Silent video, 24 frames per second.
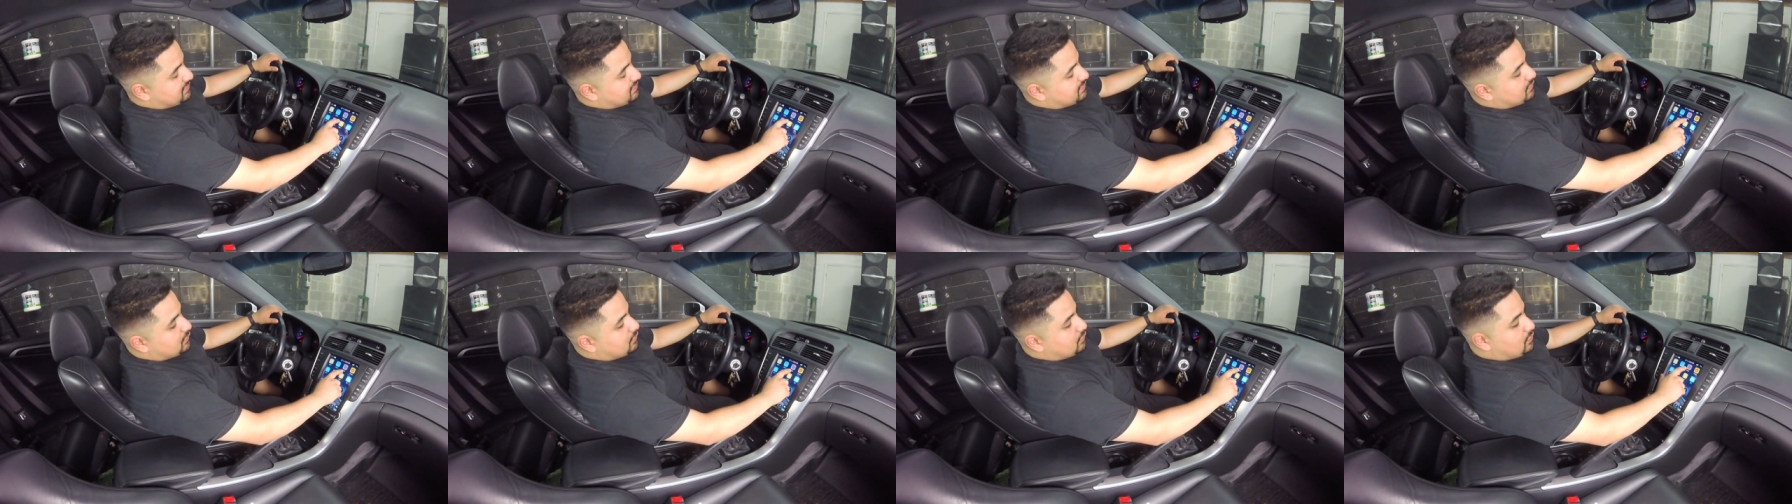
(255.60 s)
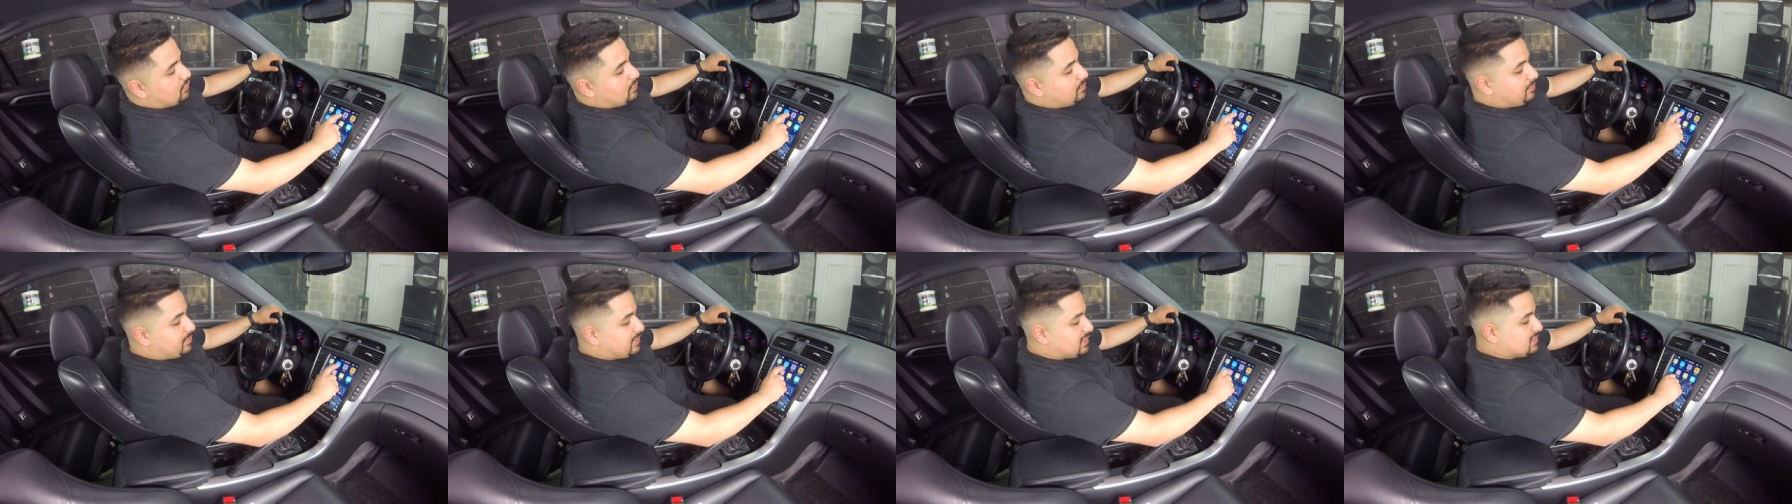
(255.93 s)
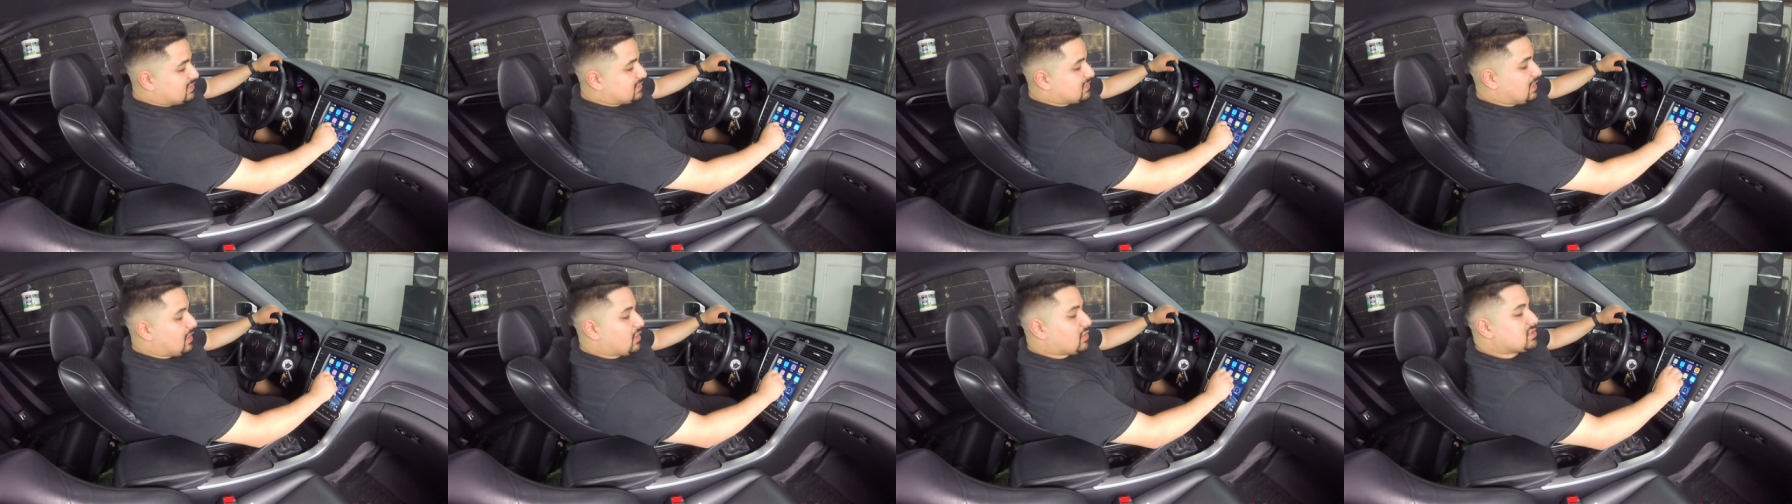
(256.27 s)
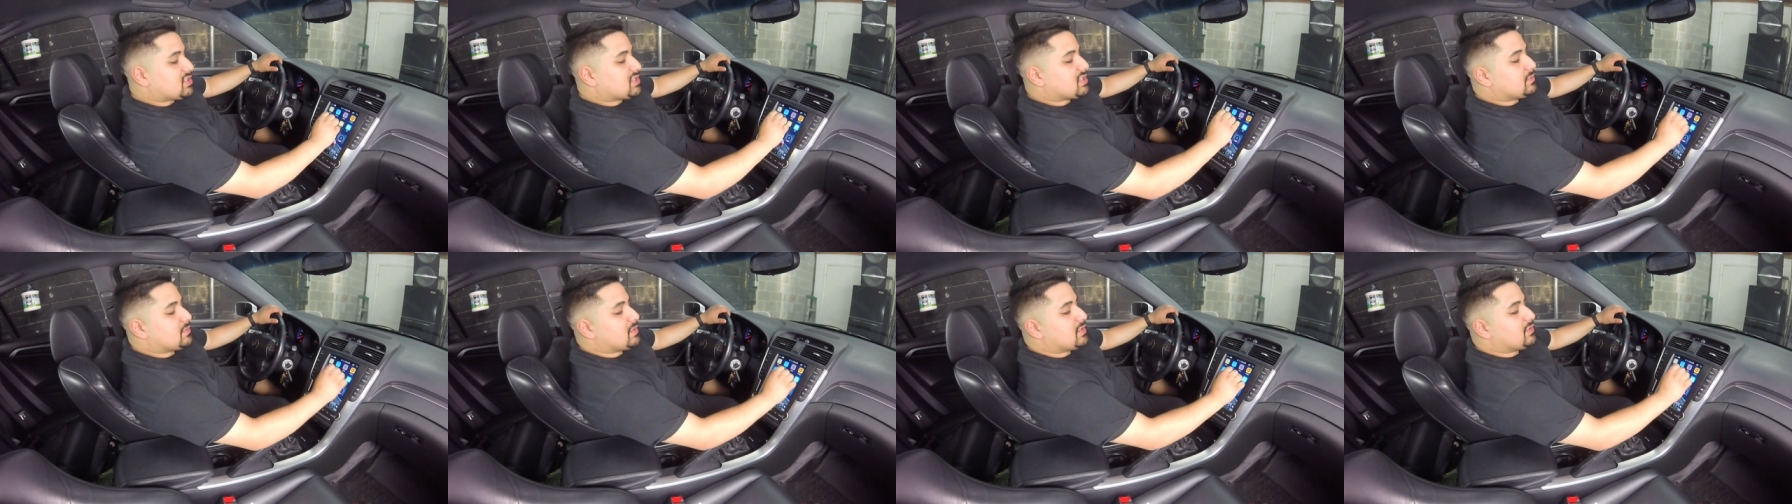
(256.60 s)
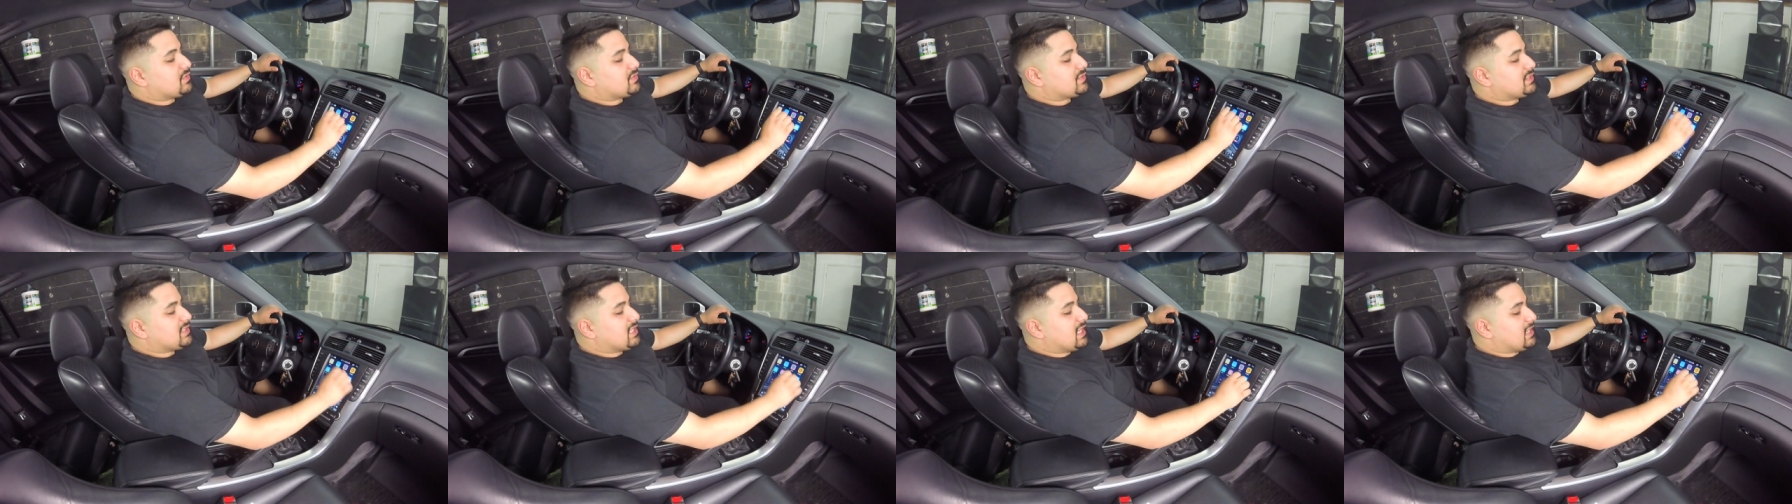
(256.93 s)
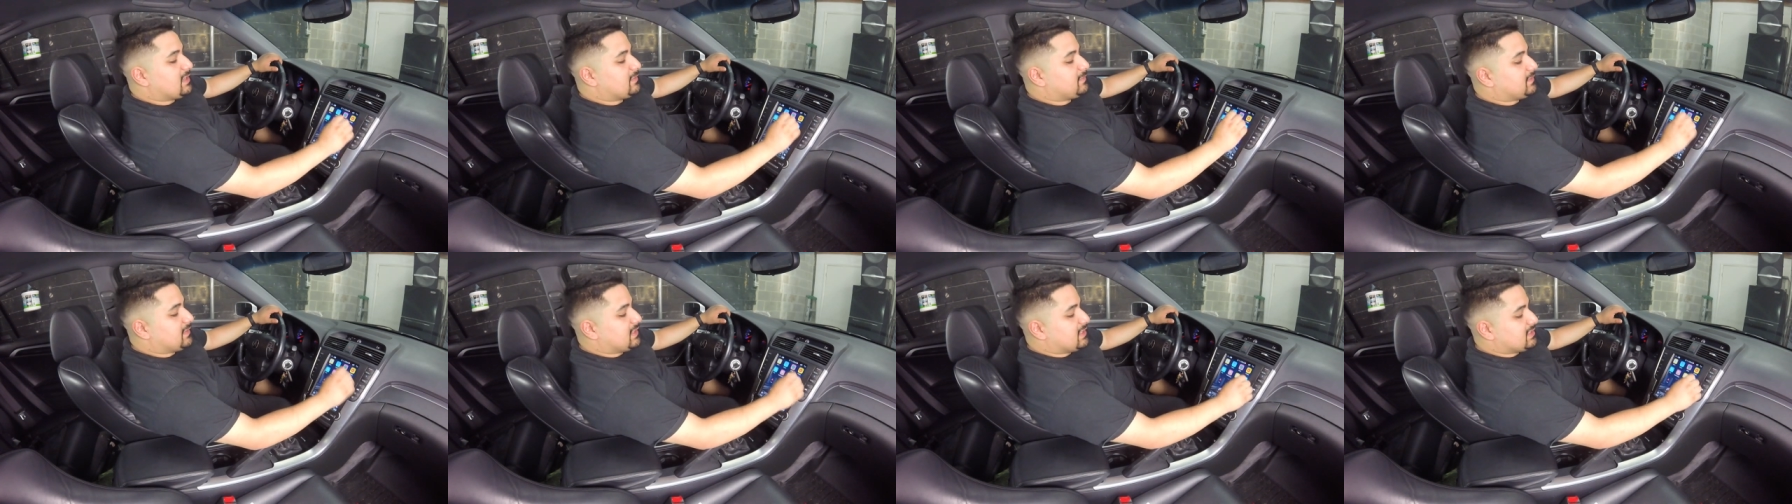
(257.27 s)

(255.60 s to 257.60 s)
to zoom, pinch out, some of those native